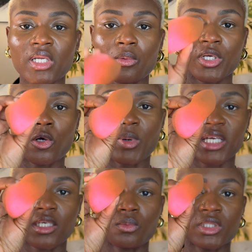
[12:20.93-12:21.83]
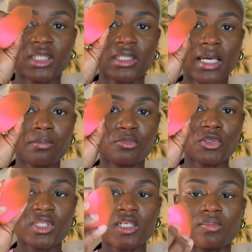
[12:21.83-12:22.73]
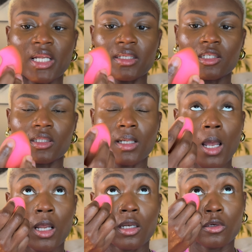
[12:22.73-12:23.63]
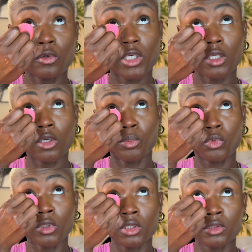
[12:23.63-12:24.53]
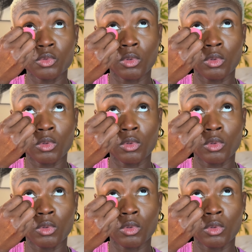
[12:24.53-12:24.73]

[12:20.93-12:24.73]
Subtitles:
that, we go back in with the Damp Beauty blender, looking upwards.